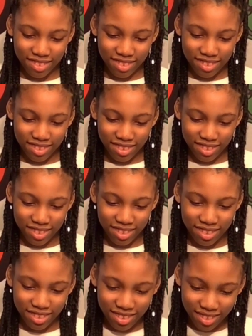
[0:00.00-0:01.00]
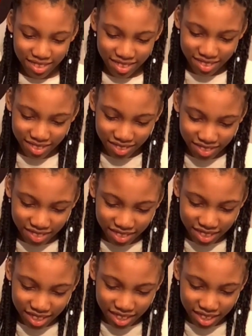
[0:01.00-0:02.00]

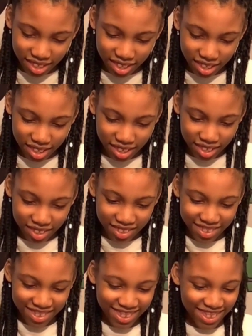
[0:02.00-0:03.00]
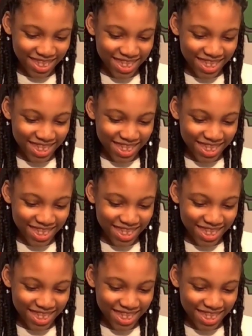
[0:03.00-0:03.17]
[no speech]